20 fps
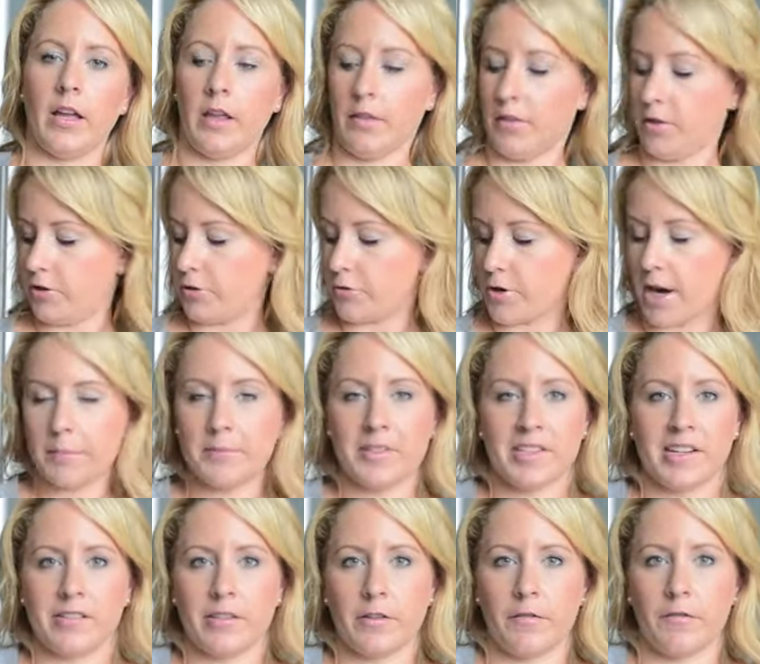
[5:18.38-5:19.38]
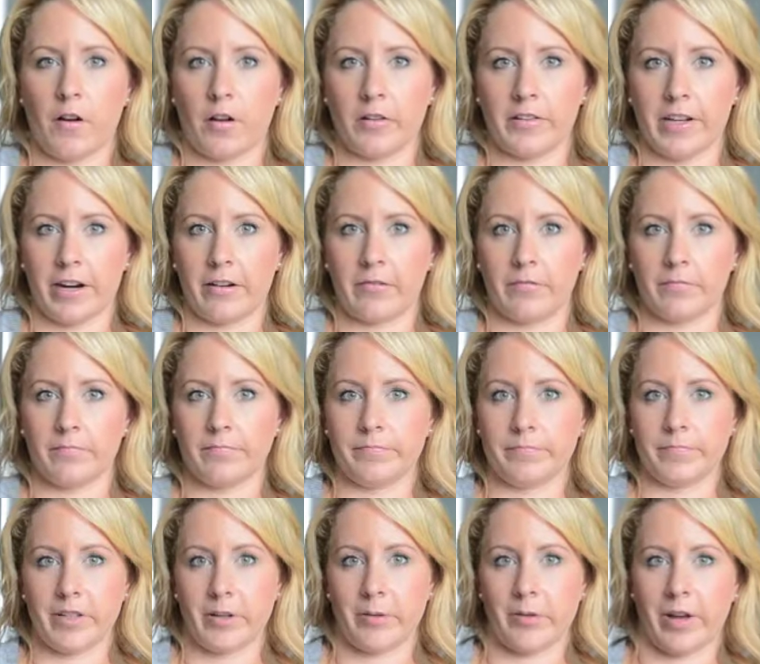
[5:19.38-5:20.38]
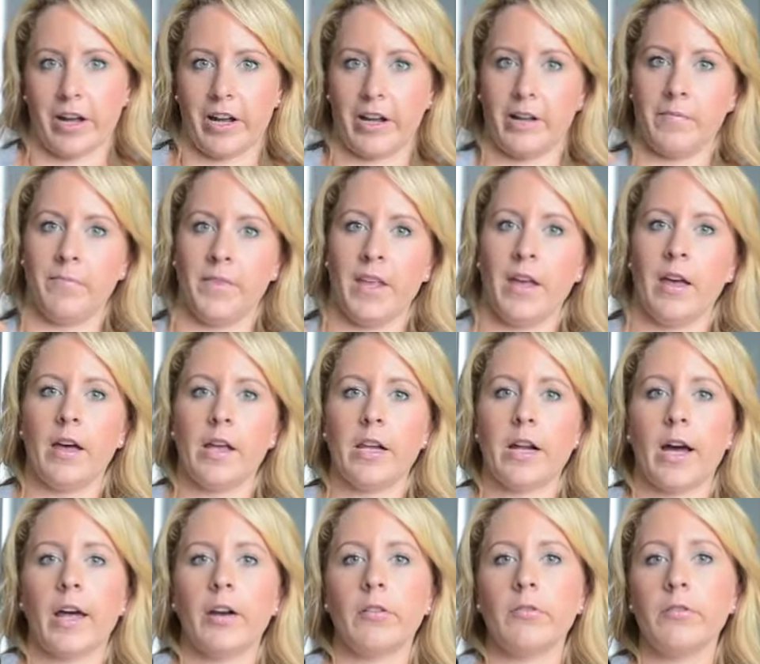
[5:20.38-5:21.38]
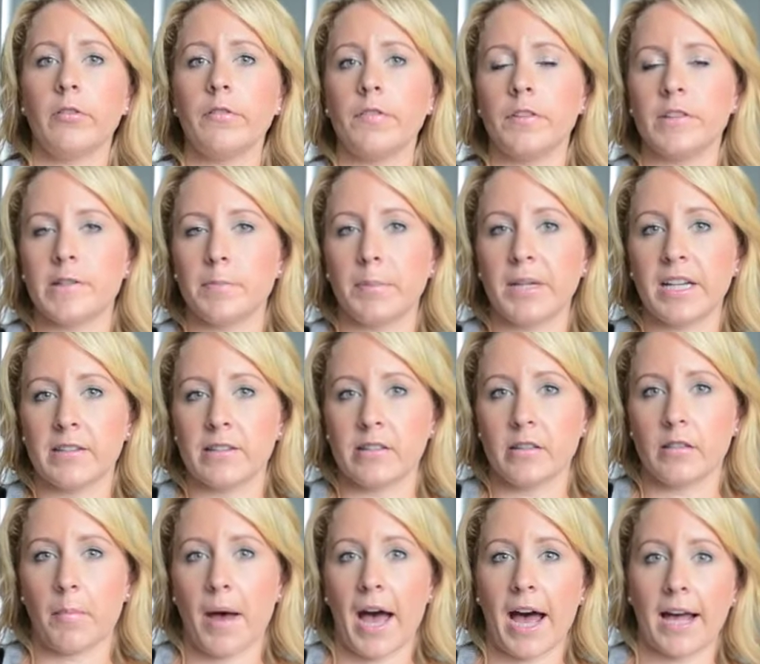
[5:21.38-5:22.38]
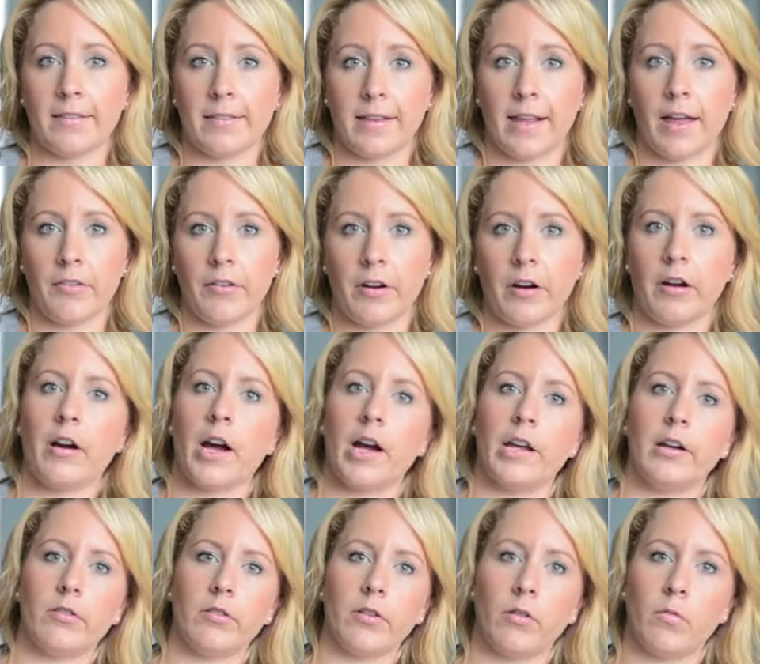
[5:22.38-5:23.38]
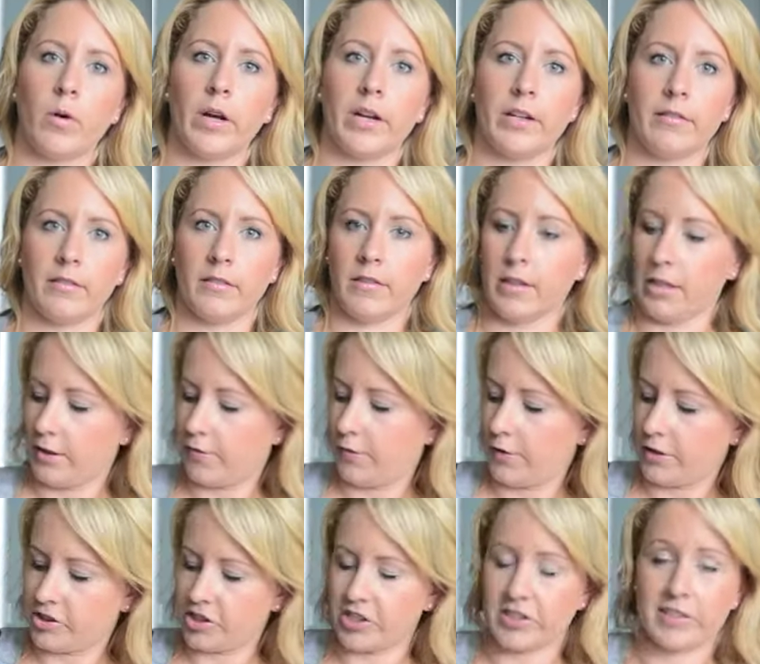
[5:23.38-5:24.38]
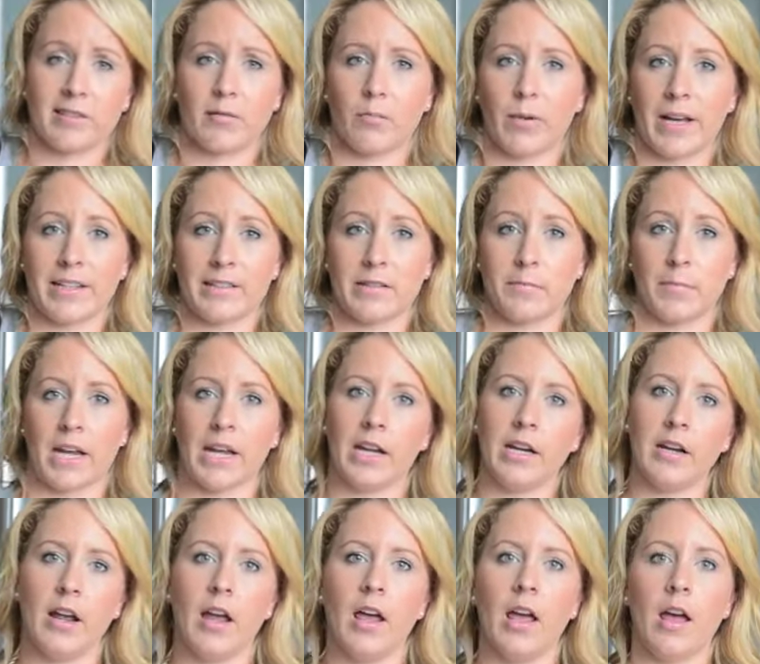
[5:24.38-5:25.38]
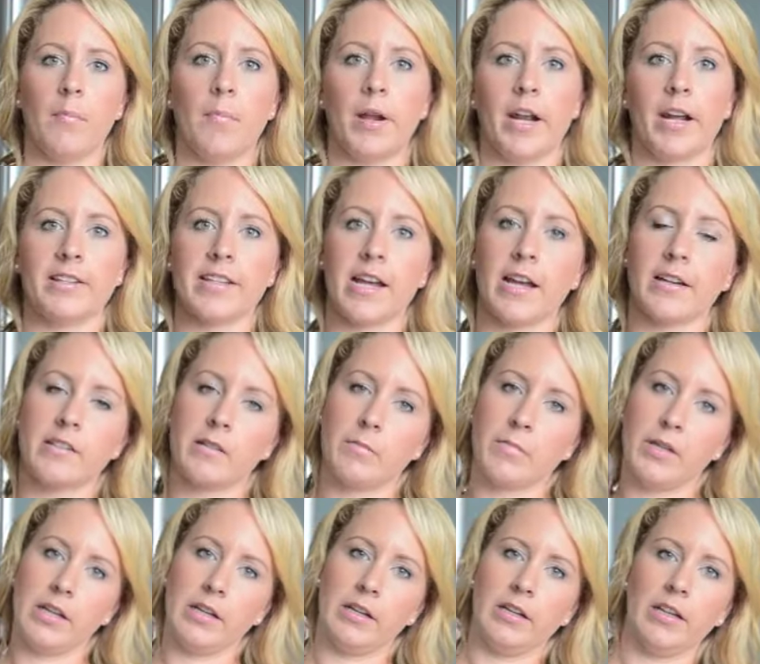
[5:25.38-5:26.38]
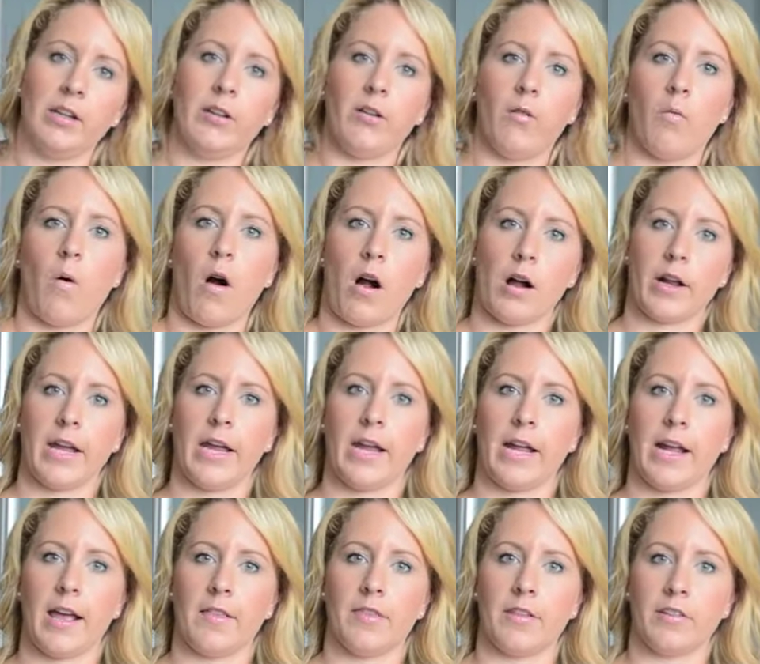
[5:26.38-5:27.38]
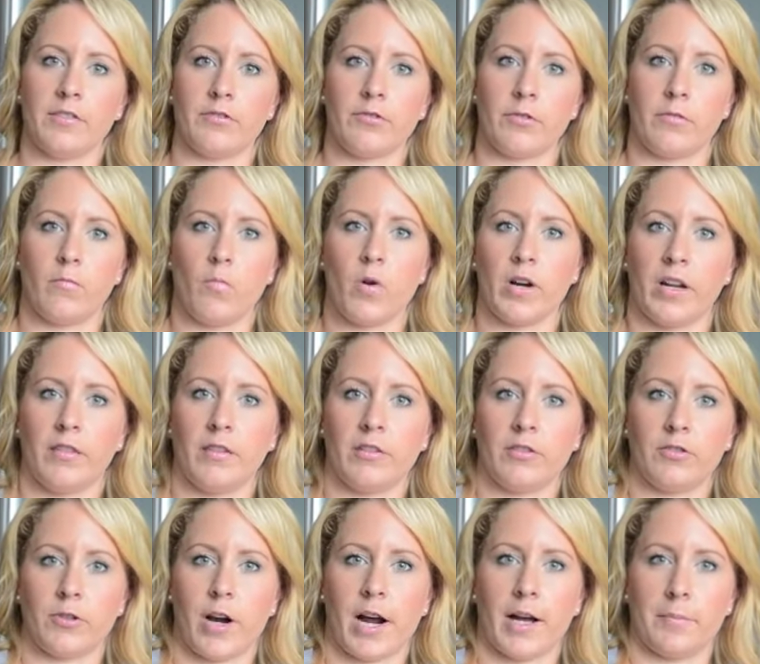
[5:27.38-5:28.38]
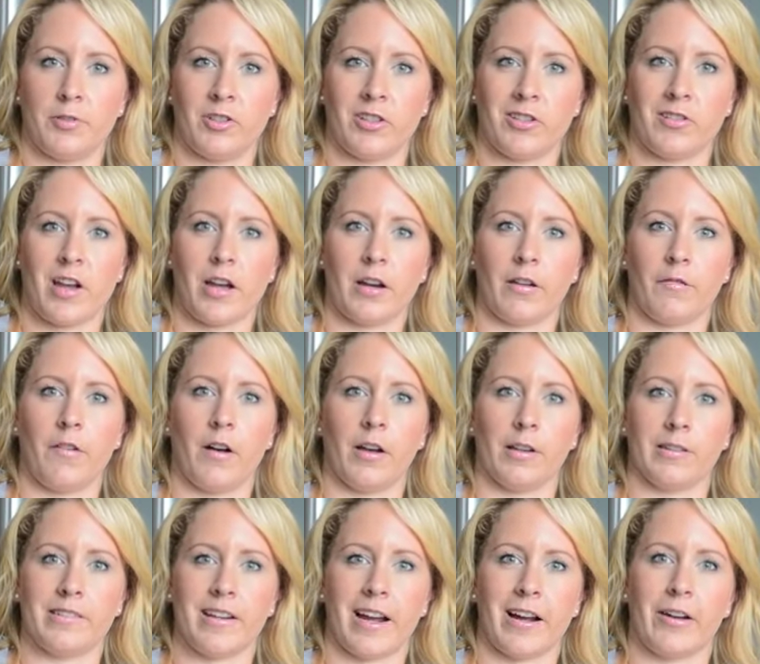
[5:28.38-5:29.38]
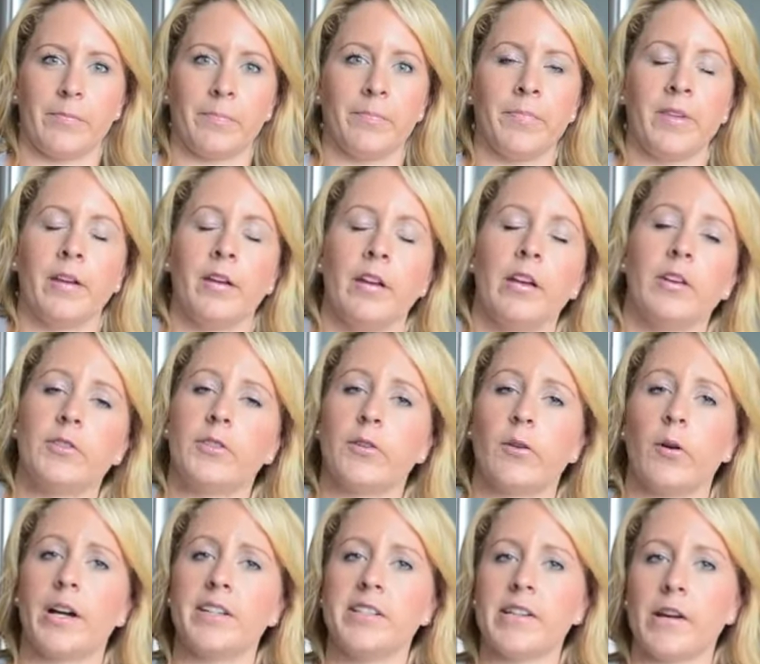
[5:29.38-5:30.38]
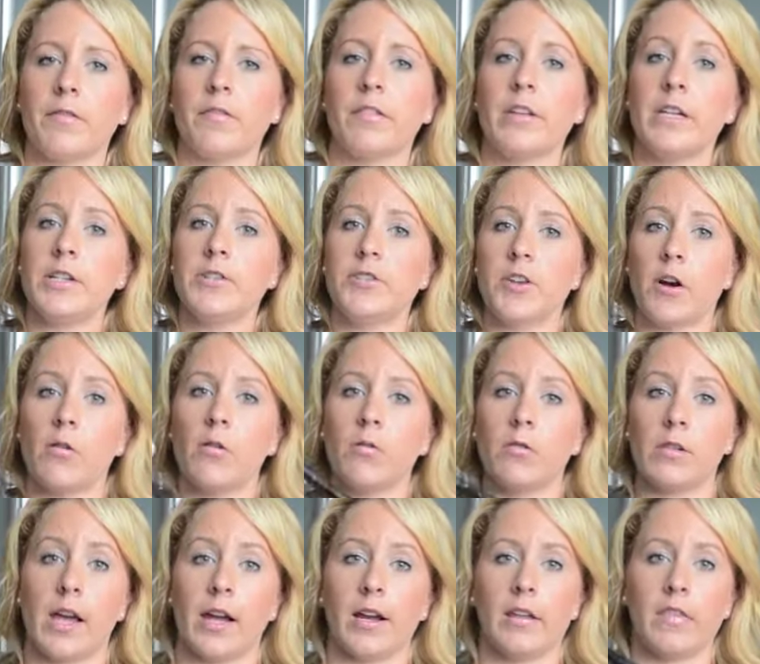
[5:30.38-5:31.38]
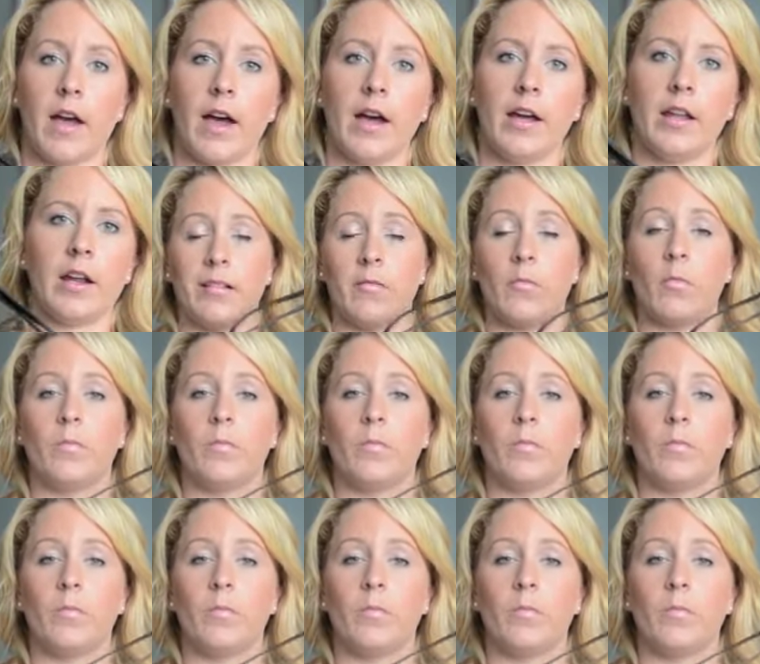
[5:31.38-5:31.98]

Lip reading: the straps tend to fall down, okay? And I don't know if it's because of the patent leather. I don't know if it's just the way it's made, but I tend to be, you know, walking and one of the straps just kind of falls down. So I definitely don't like that.